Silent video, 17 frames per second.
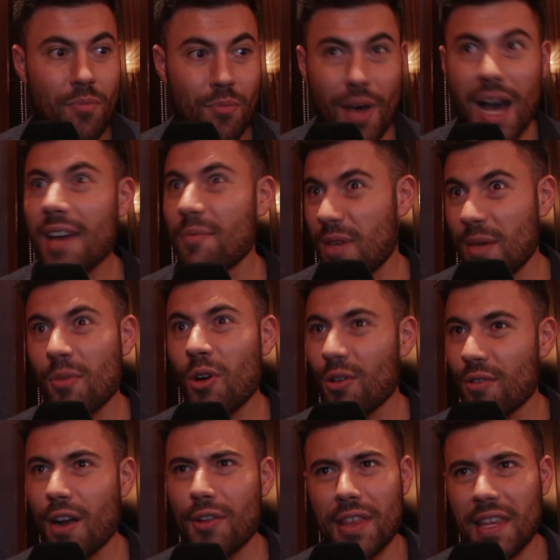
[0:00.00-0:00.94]
might be
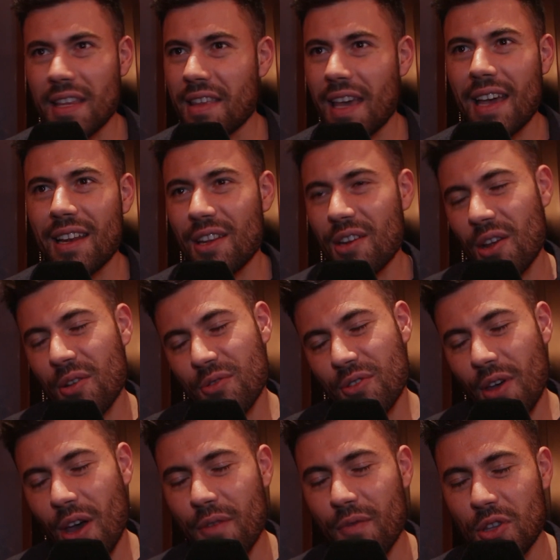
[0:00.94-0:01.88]
more entertaining
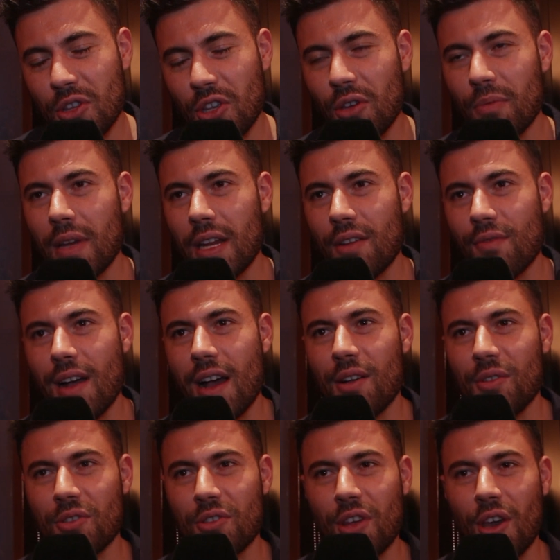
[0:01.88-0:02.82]
over two-minute
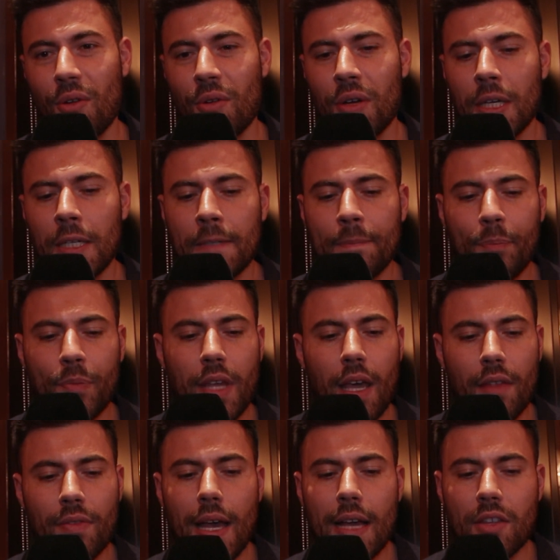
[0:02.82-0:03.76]
rounds. So,
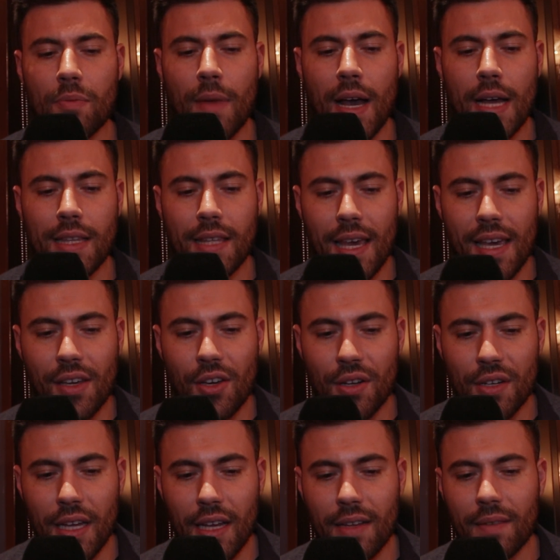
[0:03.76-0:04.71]
yeah, that's my take
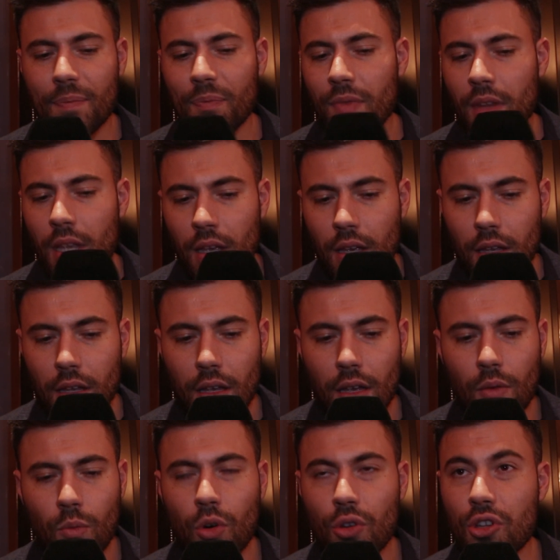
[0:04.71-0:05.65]
on it.
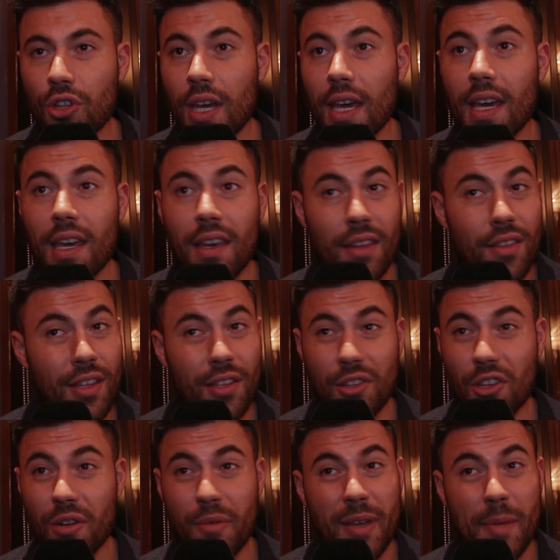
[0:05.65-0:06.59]
We'll see.
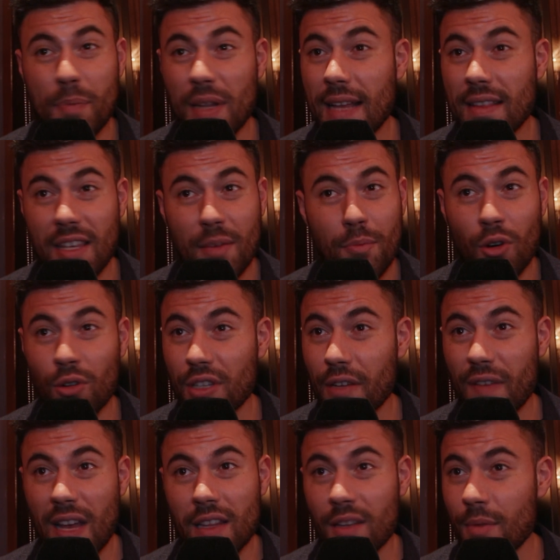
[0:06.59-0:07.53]
There's going to be plenty more
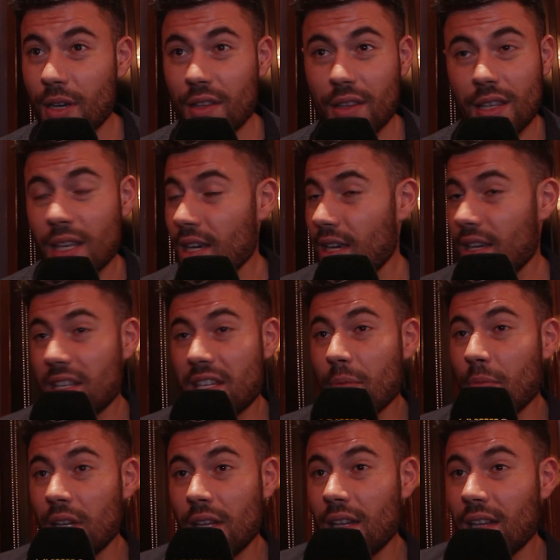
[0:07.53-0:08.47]
developments.
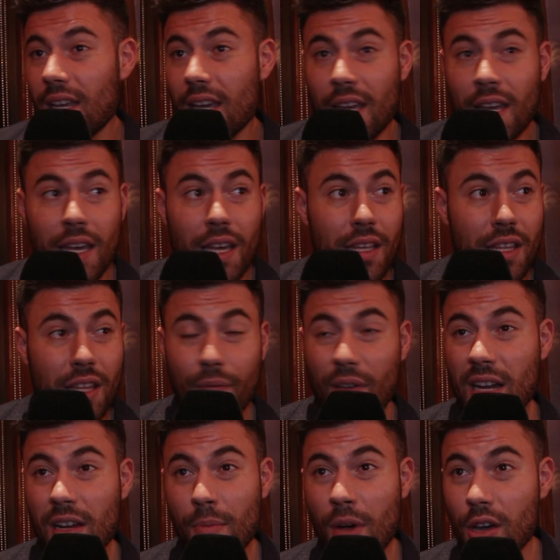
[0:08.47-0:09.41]
Similarly,
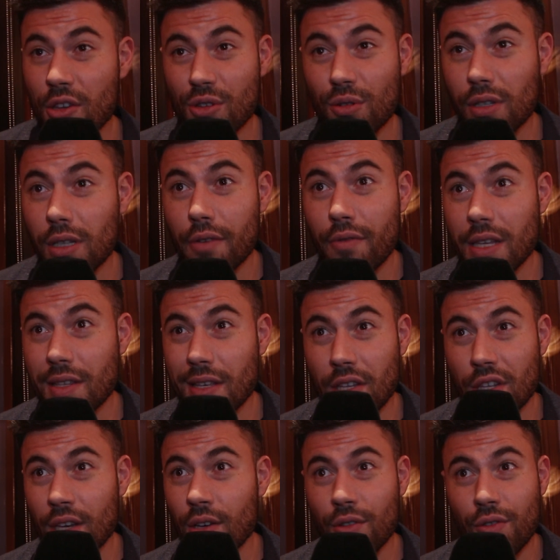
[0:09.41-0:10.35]
Savannah Marshall, Clarissa
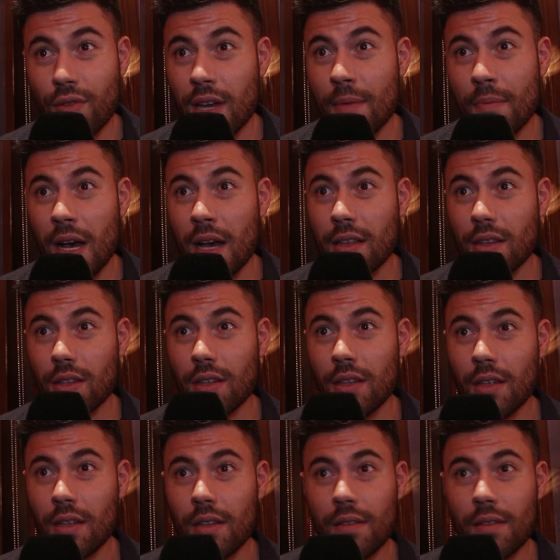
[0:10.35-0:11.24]
Shields rematch,